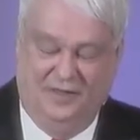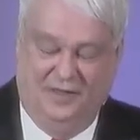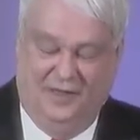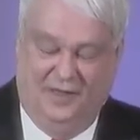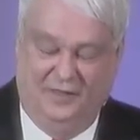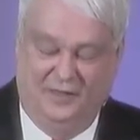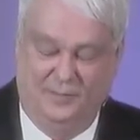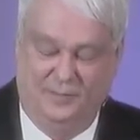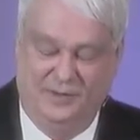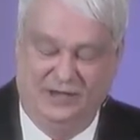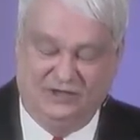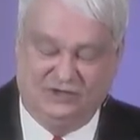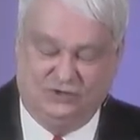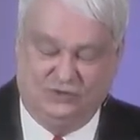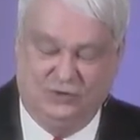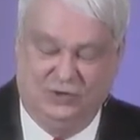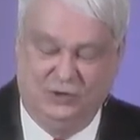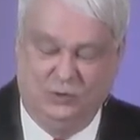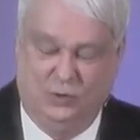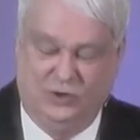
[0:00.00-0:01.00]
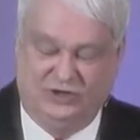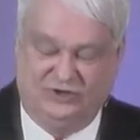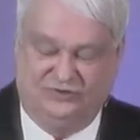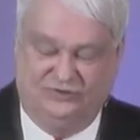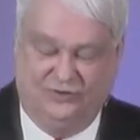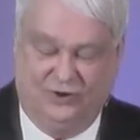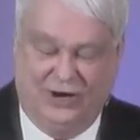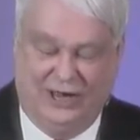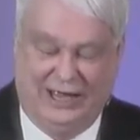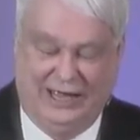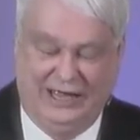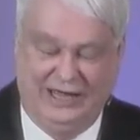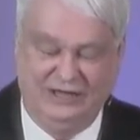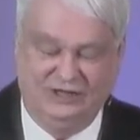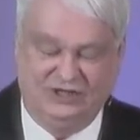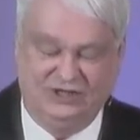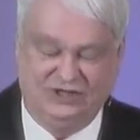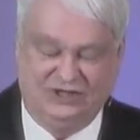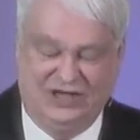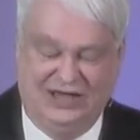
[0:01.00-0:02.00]
the mystery which for
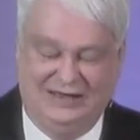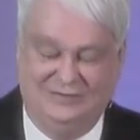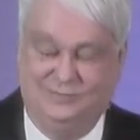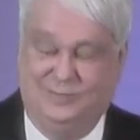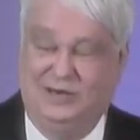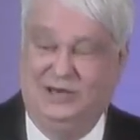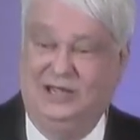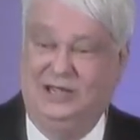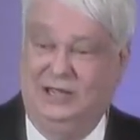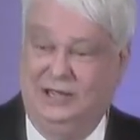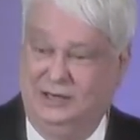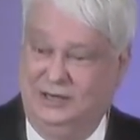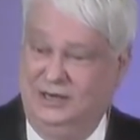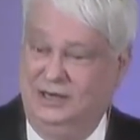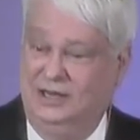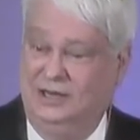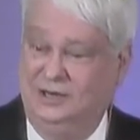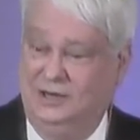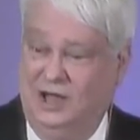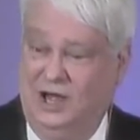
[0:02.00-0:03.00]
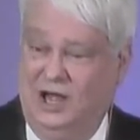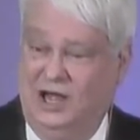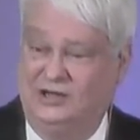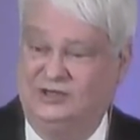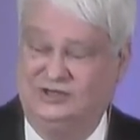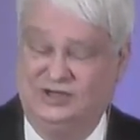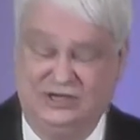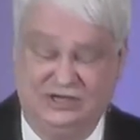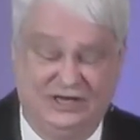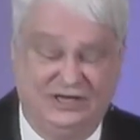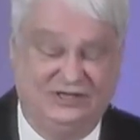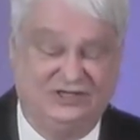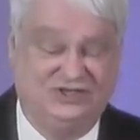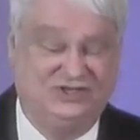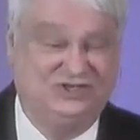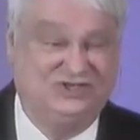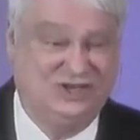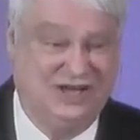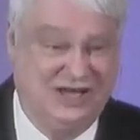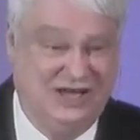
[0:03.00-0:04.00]
ages had been hidden in God. See, it
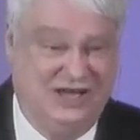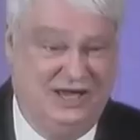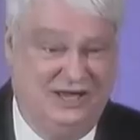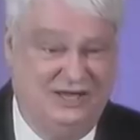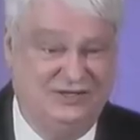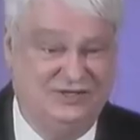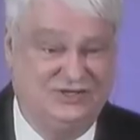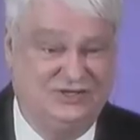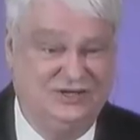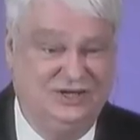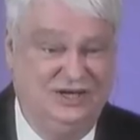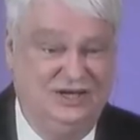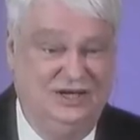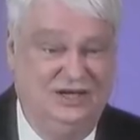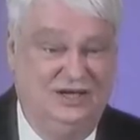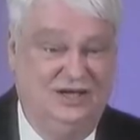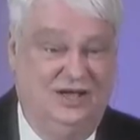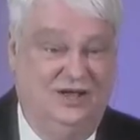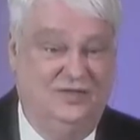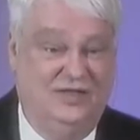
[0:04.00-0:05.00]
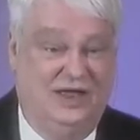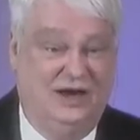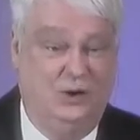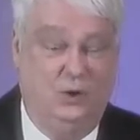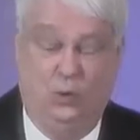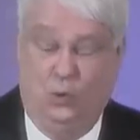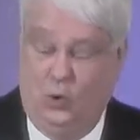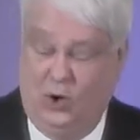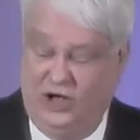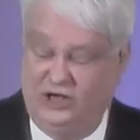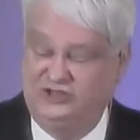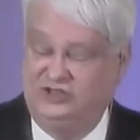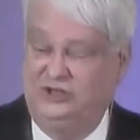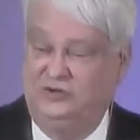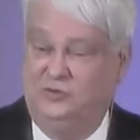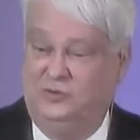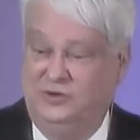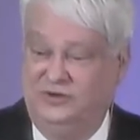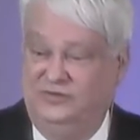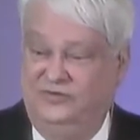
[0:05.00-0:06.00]
says that it
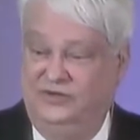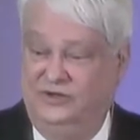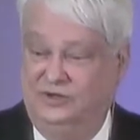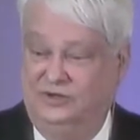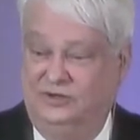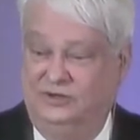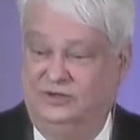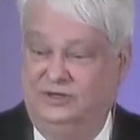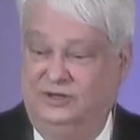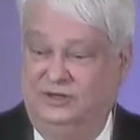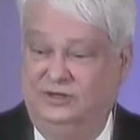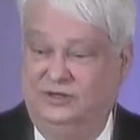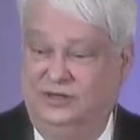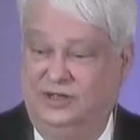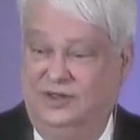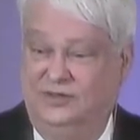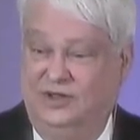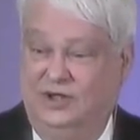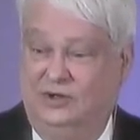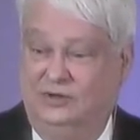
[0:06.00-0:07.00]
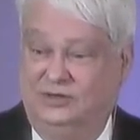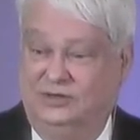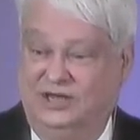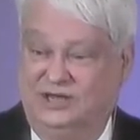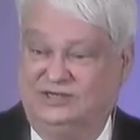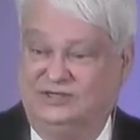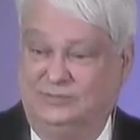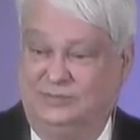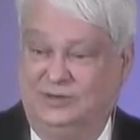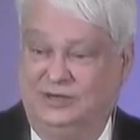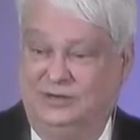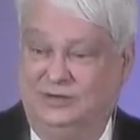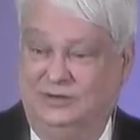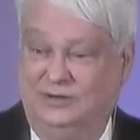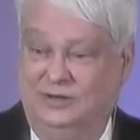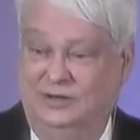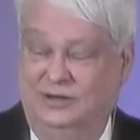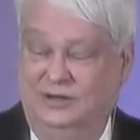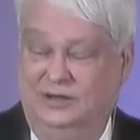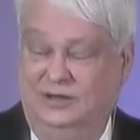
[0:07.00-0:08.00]
wasn't revealed in the Old Testament.
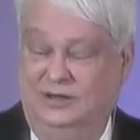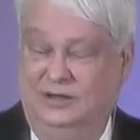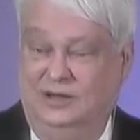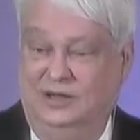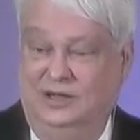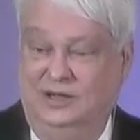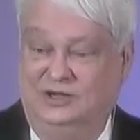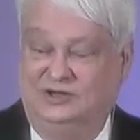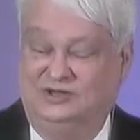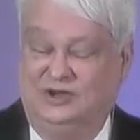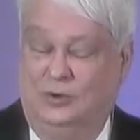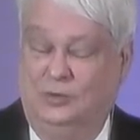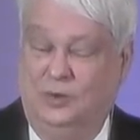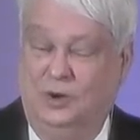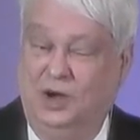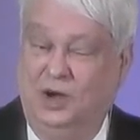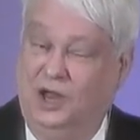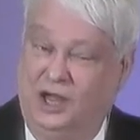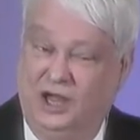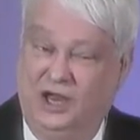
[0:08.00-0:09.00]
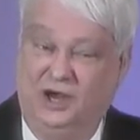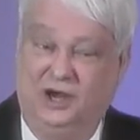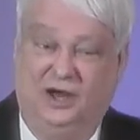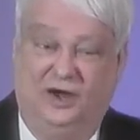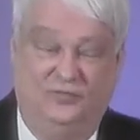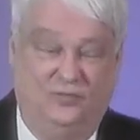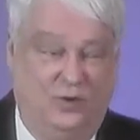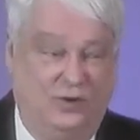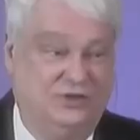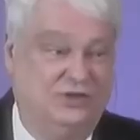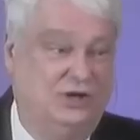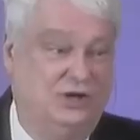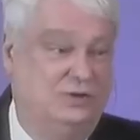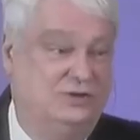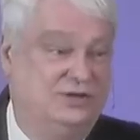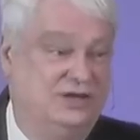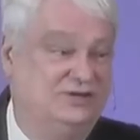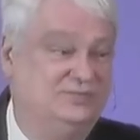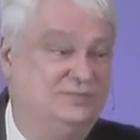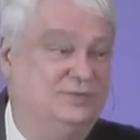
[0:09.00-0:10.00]
So, none of what the Old
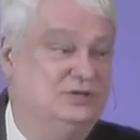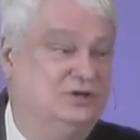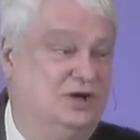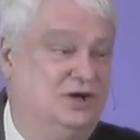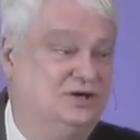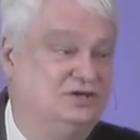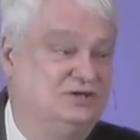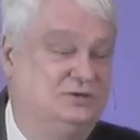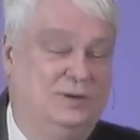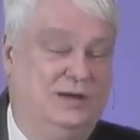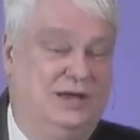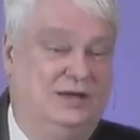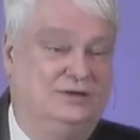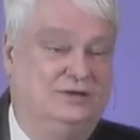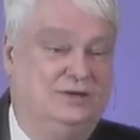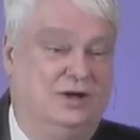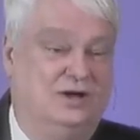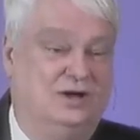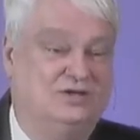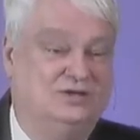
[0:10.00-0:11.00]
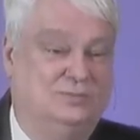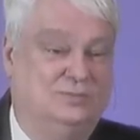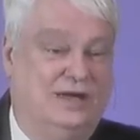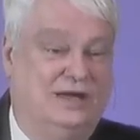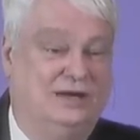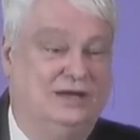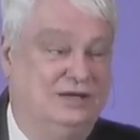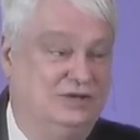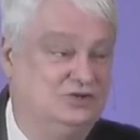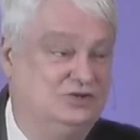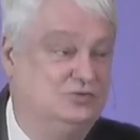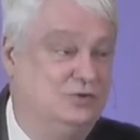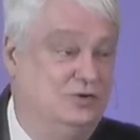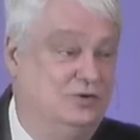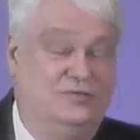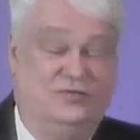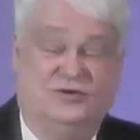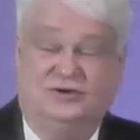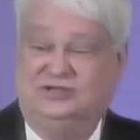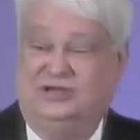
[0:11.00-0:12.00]
Testament talks about talks about Israel,
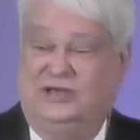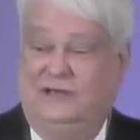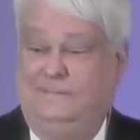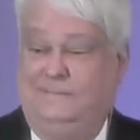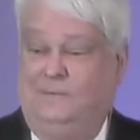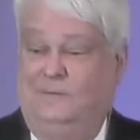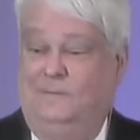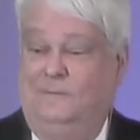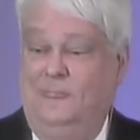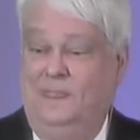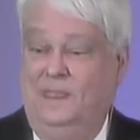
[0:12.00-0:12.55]
for example,